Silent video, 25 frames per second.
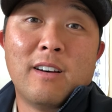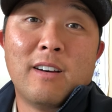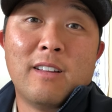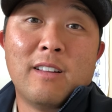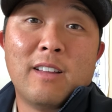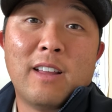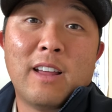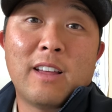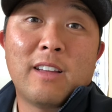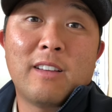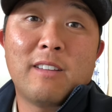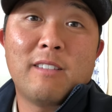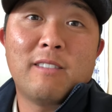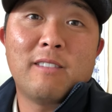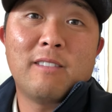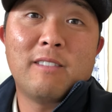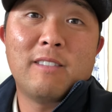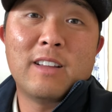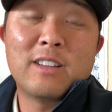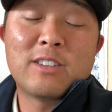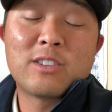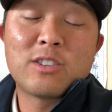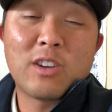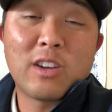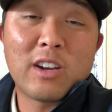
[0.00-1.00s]
like
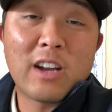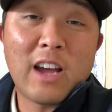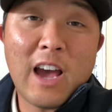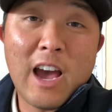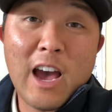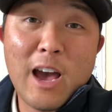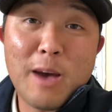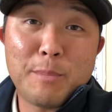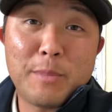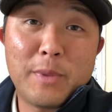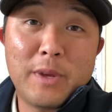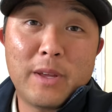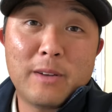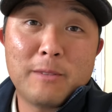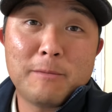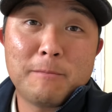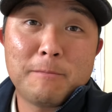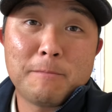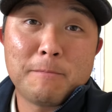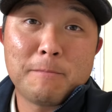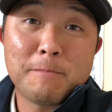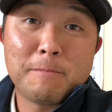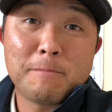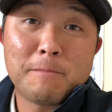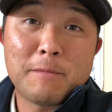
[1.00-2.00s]
it's going to happen,
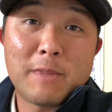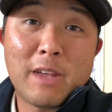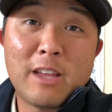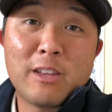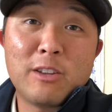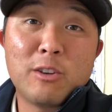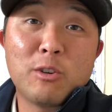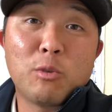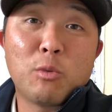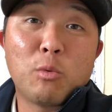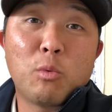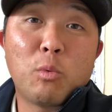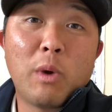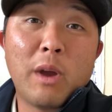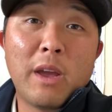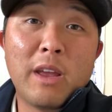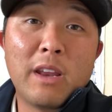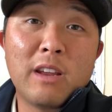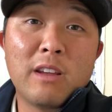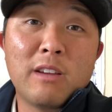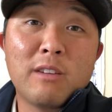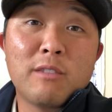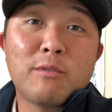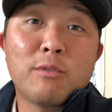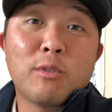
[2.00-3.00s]
and you're
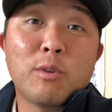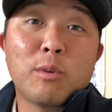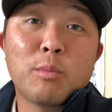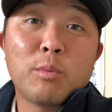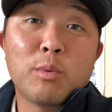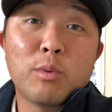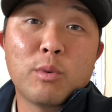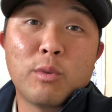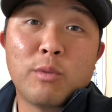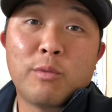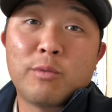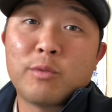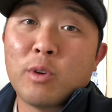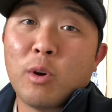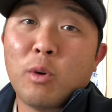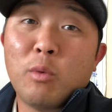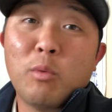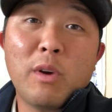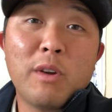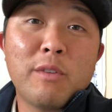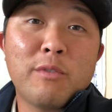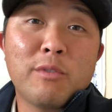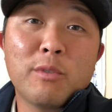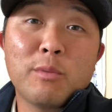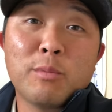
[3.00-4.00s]
waiting for proof. Don't
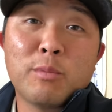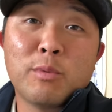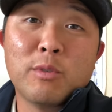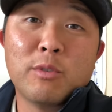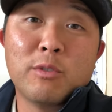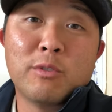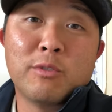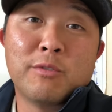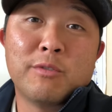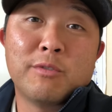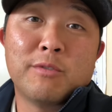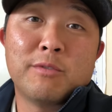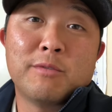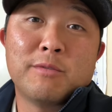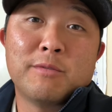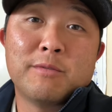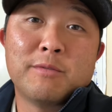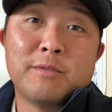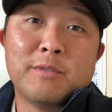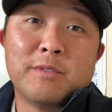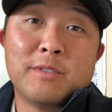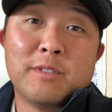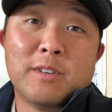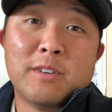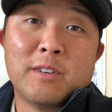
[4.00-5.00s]
wait for proof,
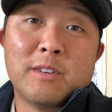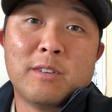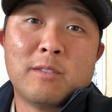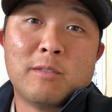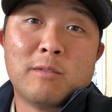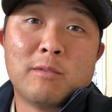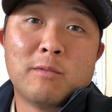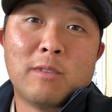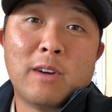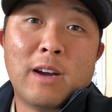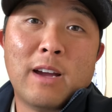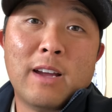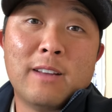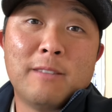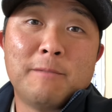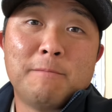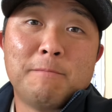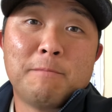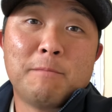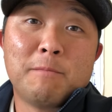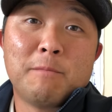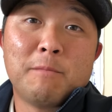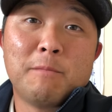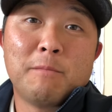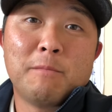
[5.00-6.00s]
right?
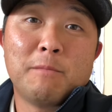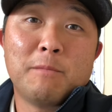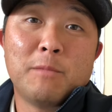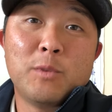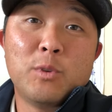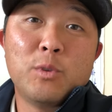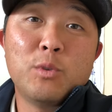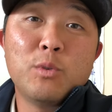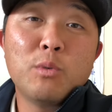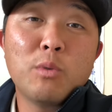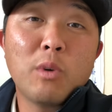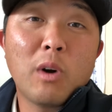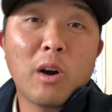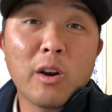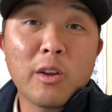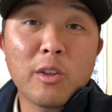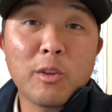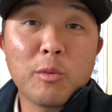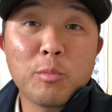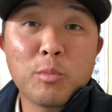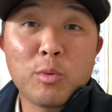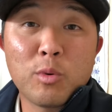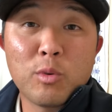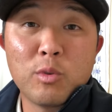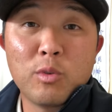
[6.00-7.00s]
You are the
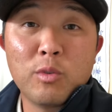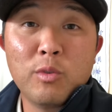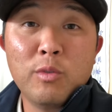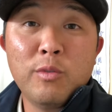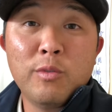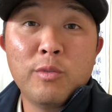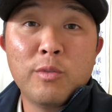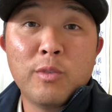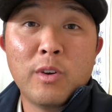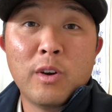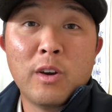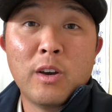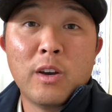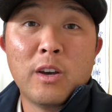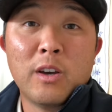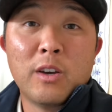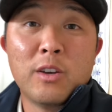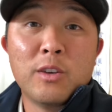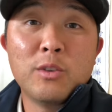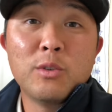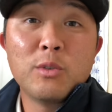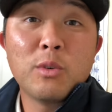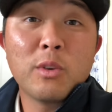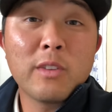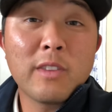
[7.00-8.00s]
proof.
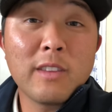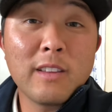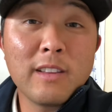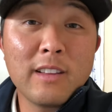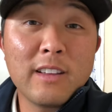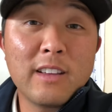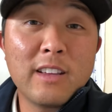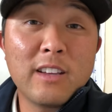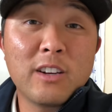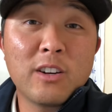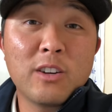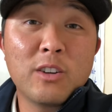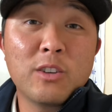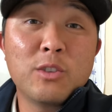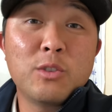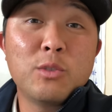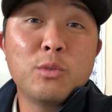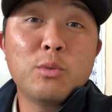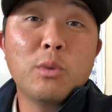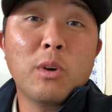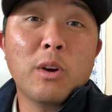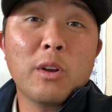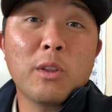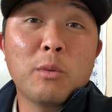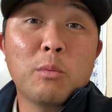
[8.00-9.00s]
You are the leader.
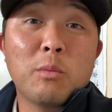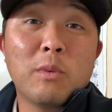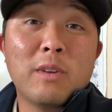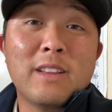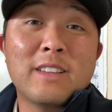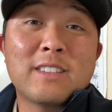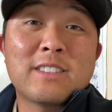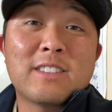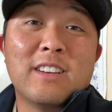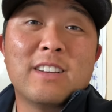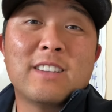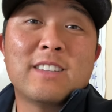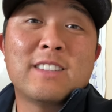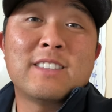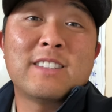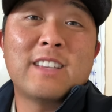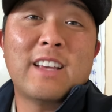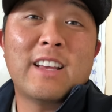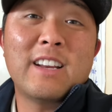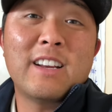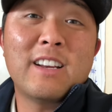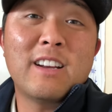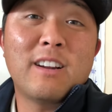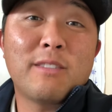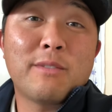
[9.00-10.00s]
You are the one that's going to set
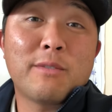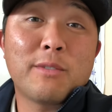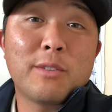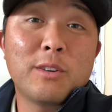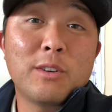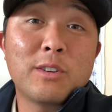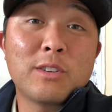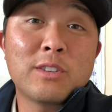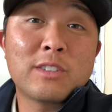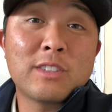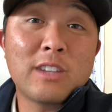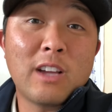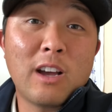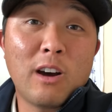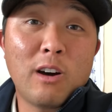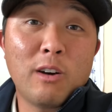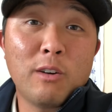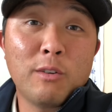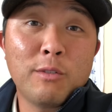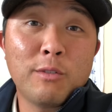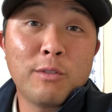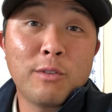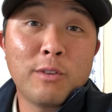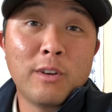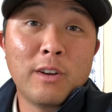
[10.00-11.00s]
it up for
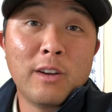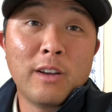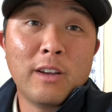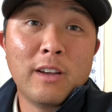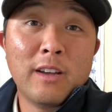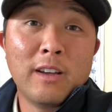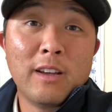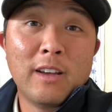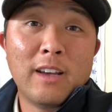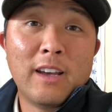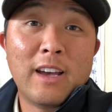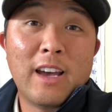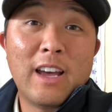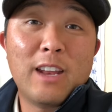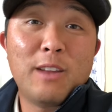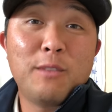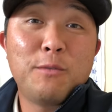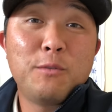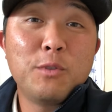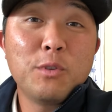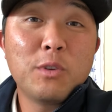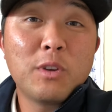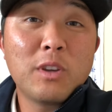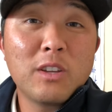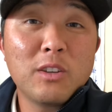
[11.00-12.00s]
yourself. And
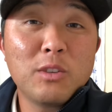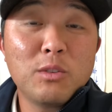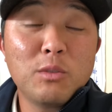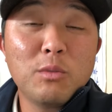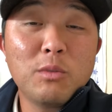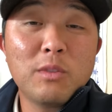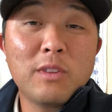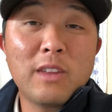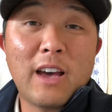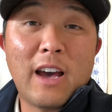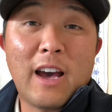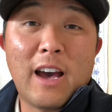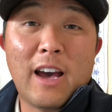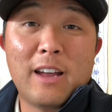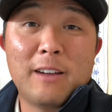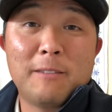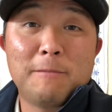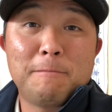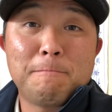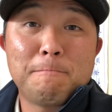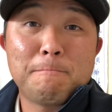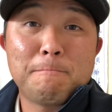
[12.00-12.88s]
if you can do that,